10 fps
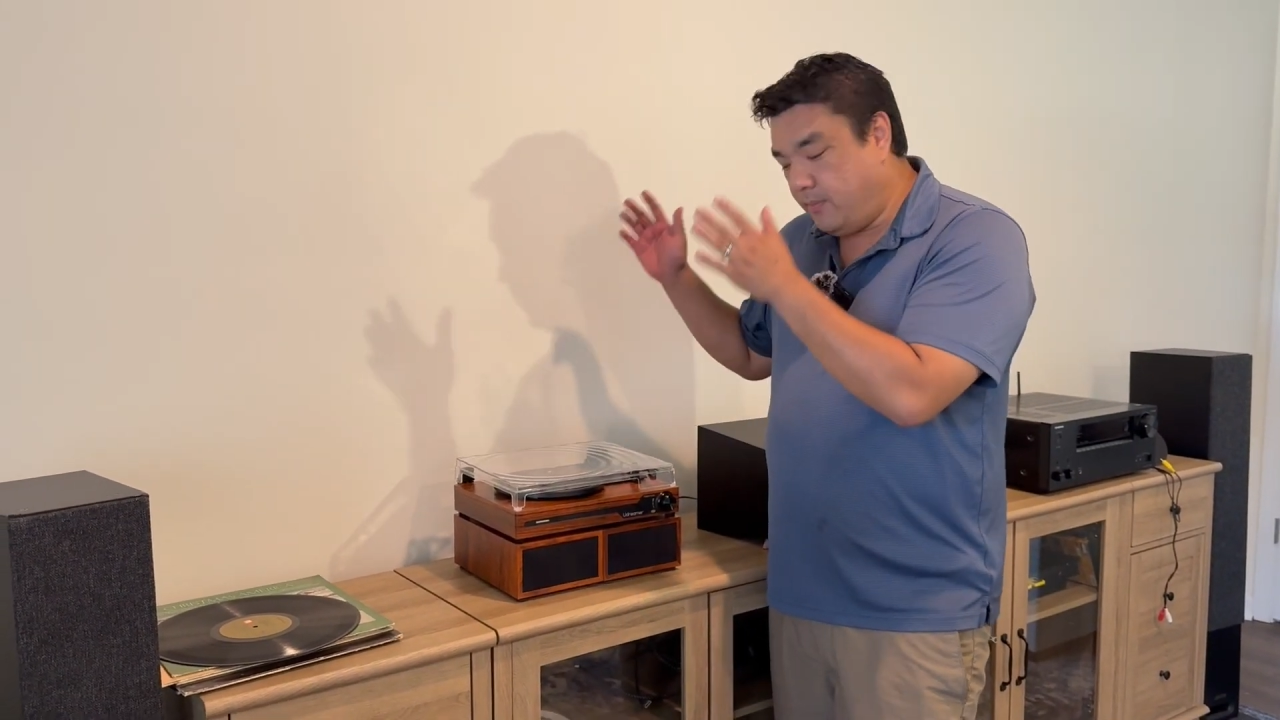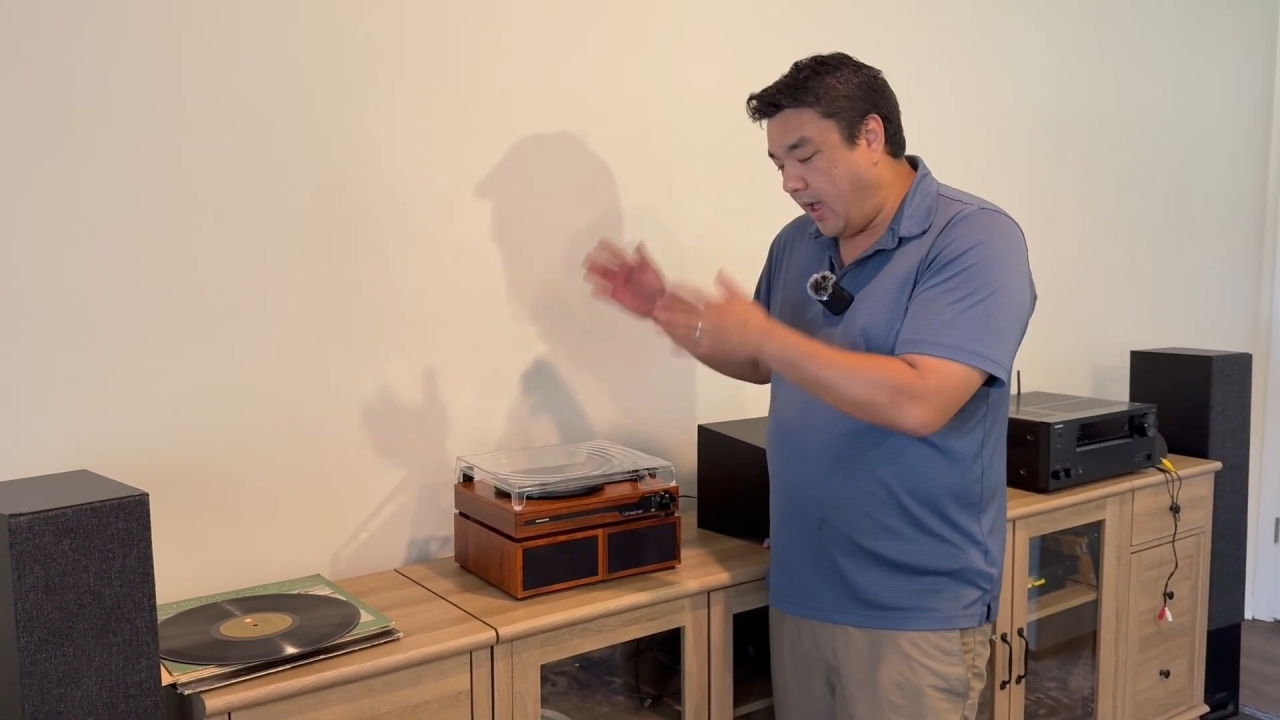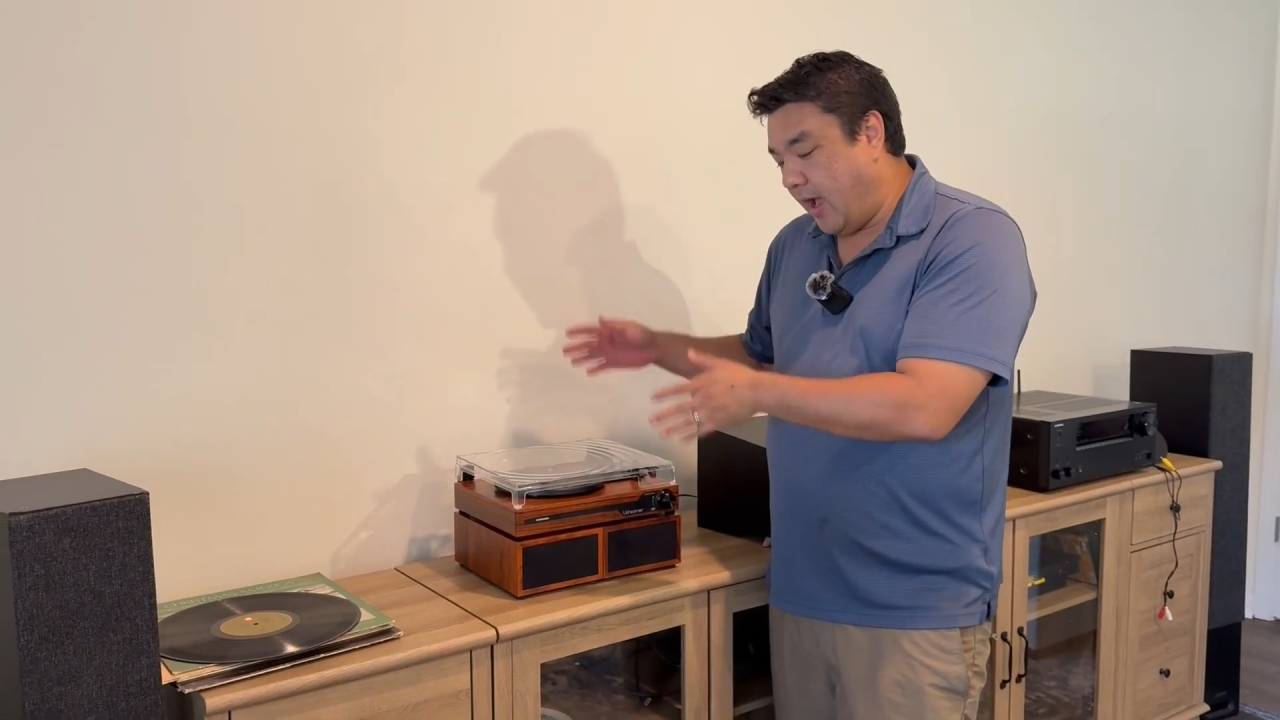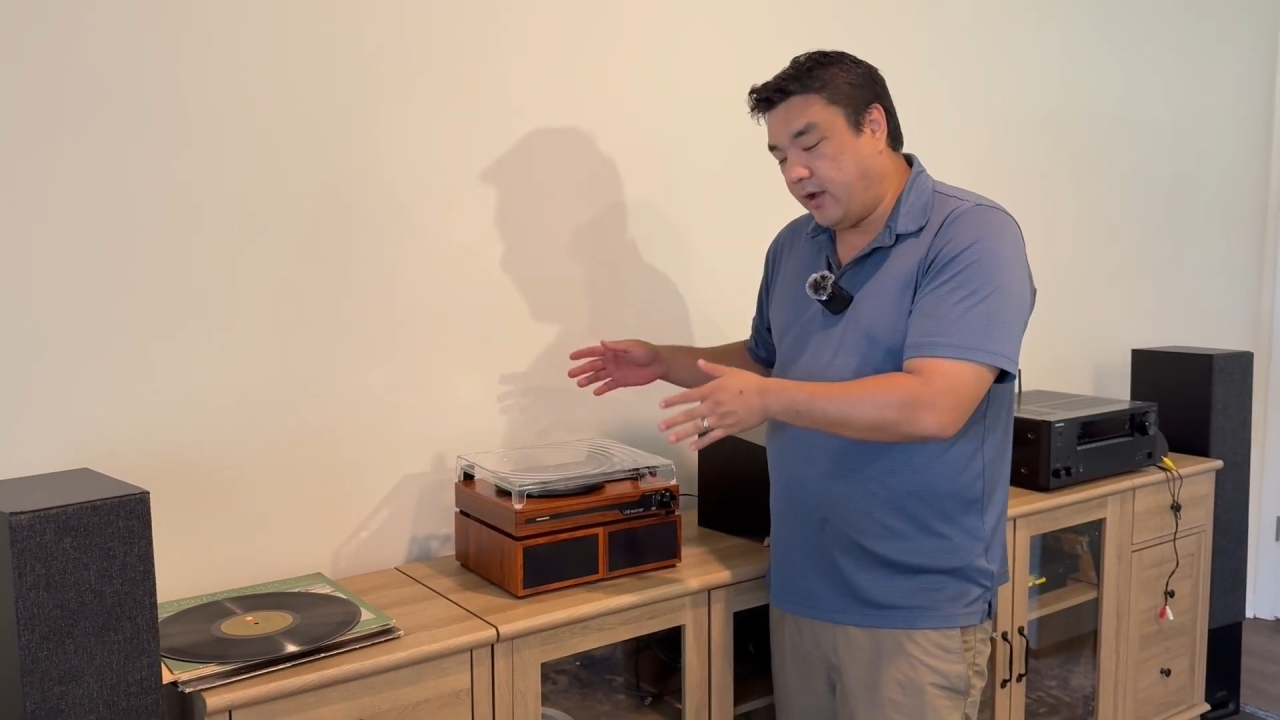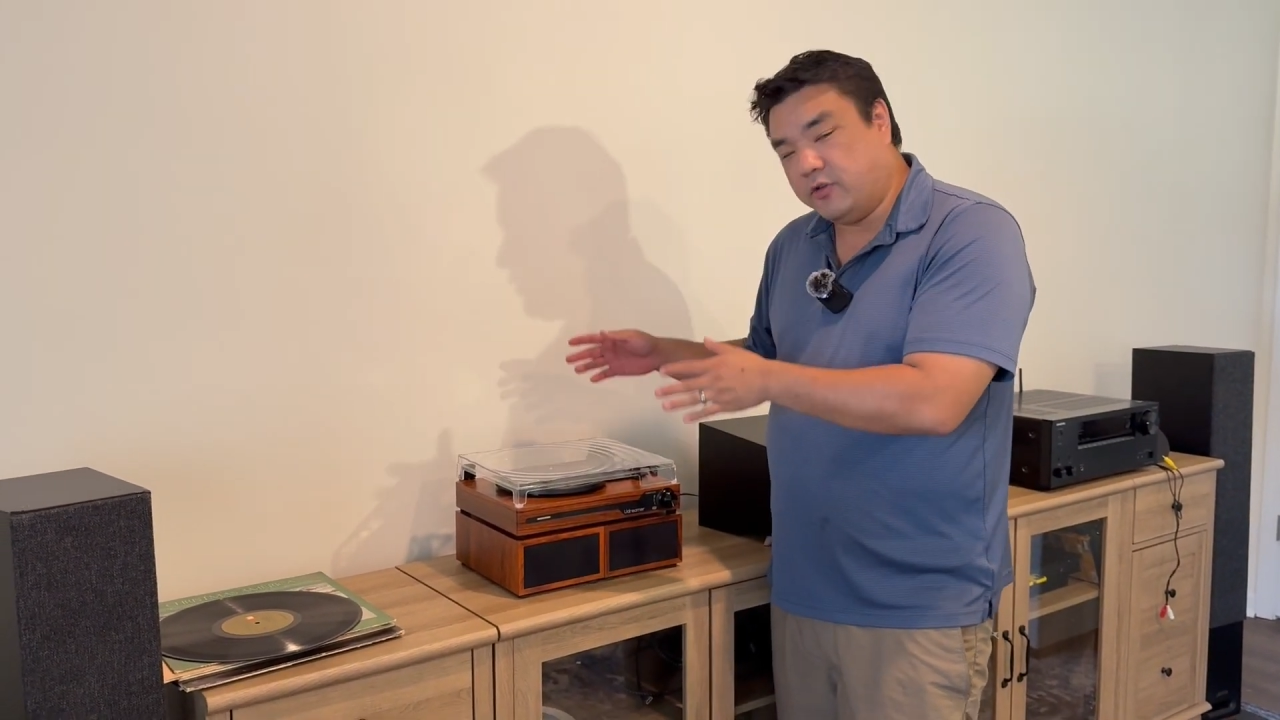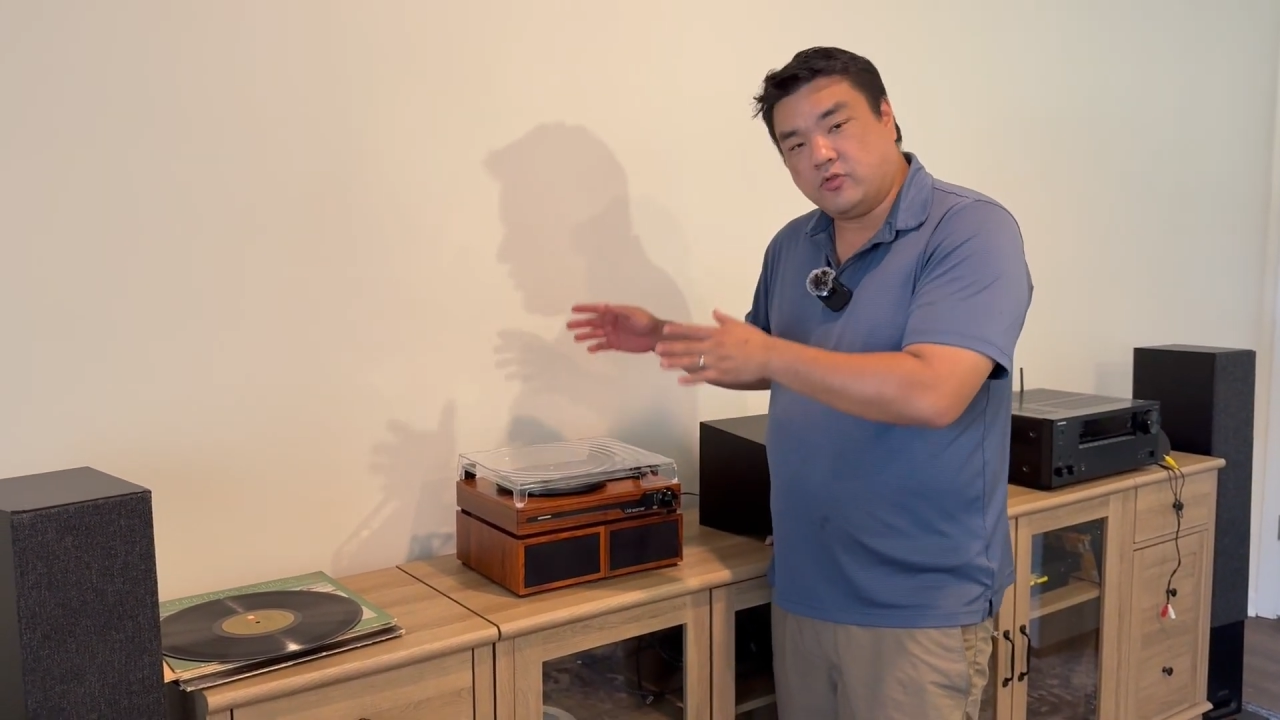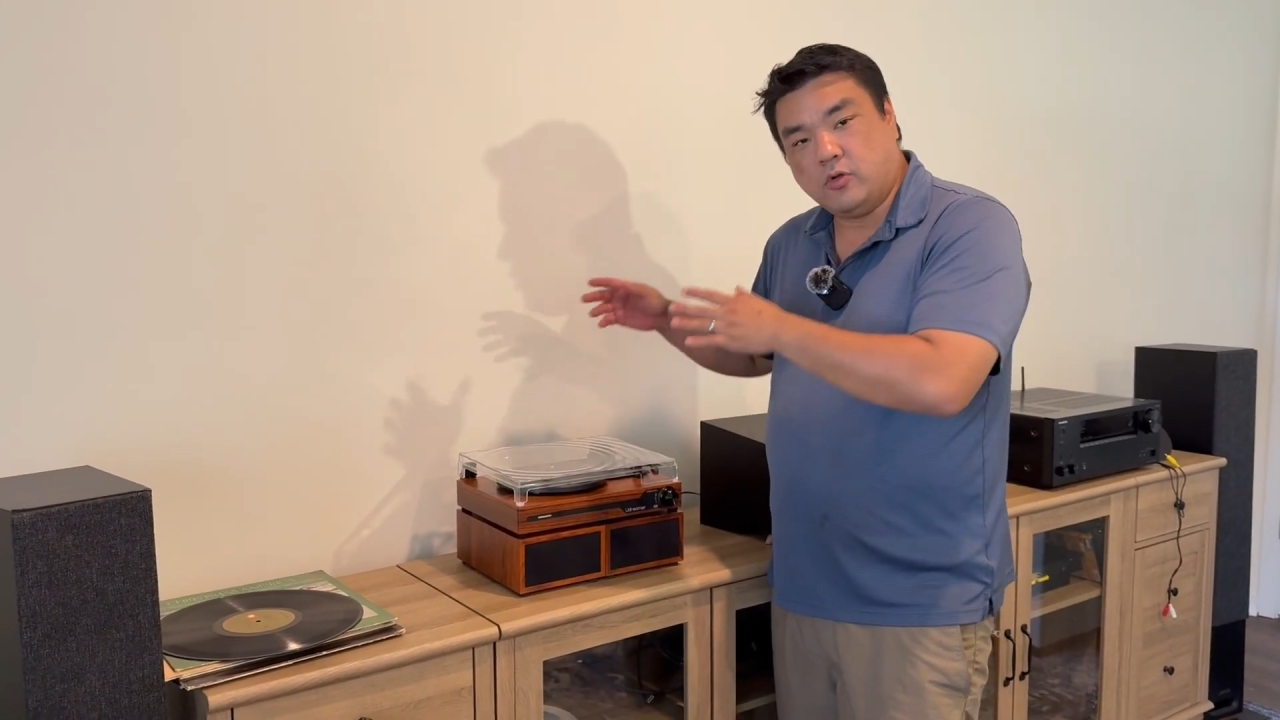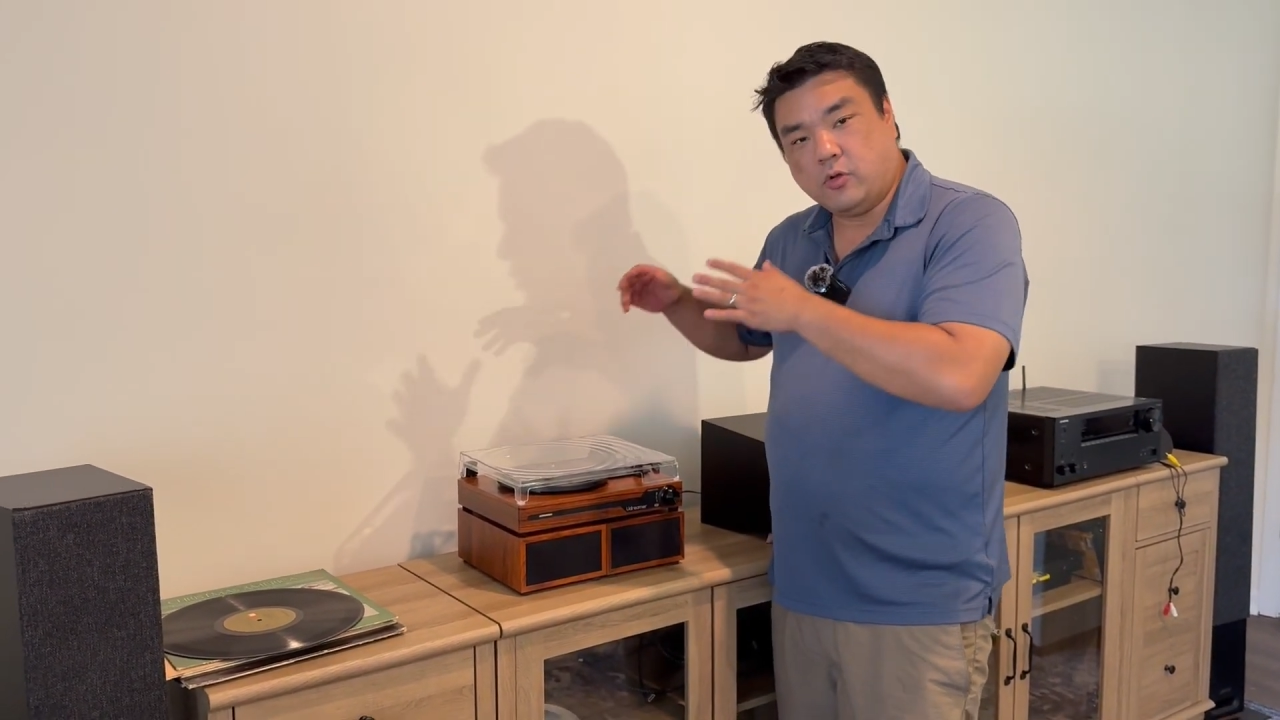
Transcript: package,